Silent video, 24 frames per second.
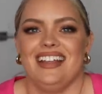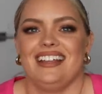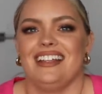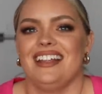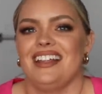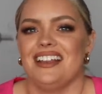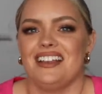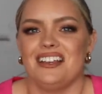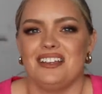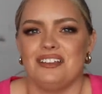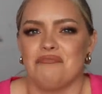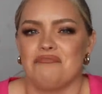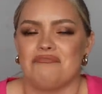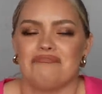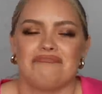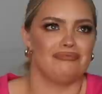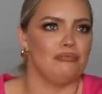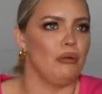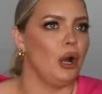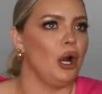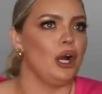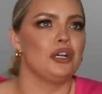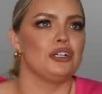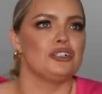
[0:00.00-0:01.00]
in
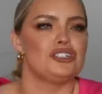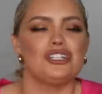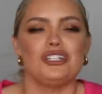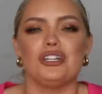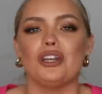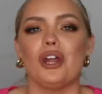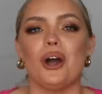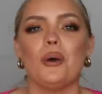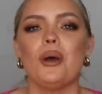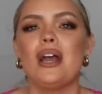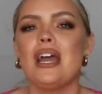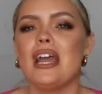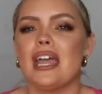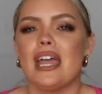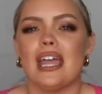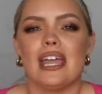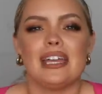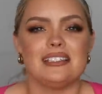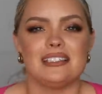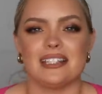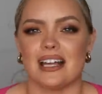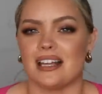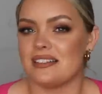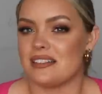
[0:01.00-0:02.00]
March, you know,
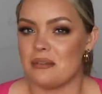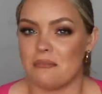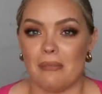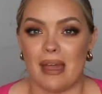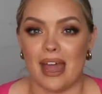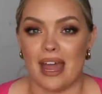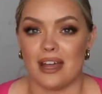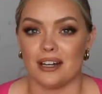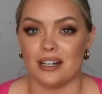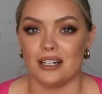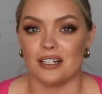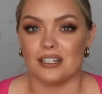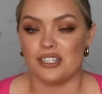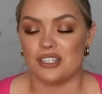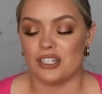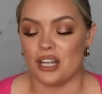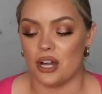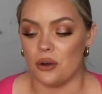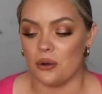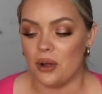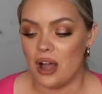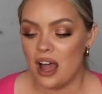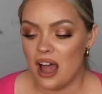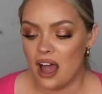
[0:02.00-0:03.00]
it doesn't matter.
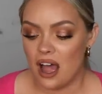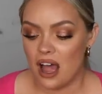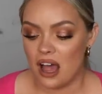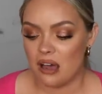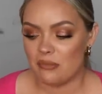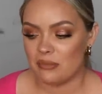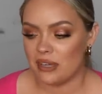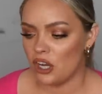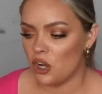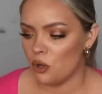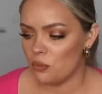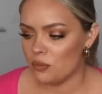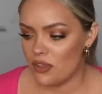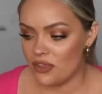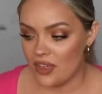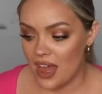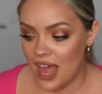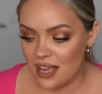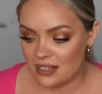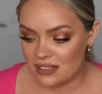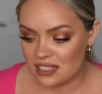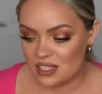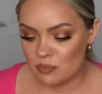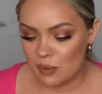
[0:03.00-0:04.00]
So um, I hope that
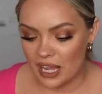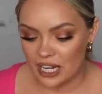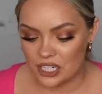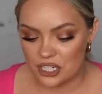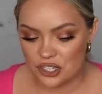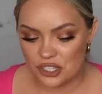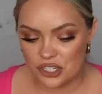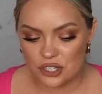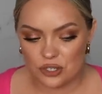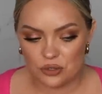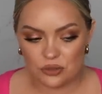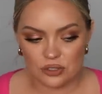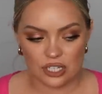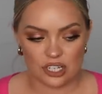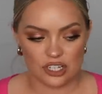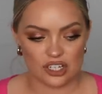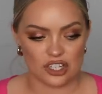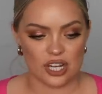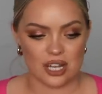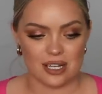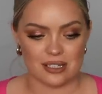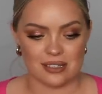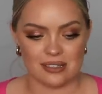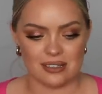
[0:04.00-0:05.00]
that inspires you to
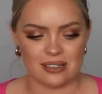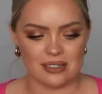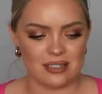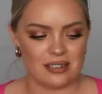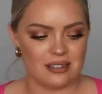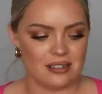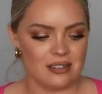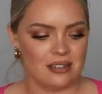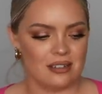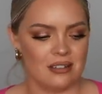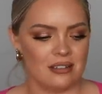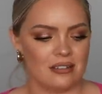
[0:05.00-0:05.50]
just,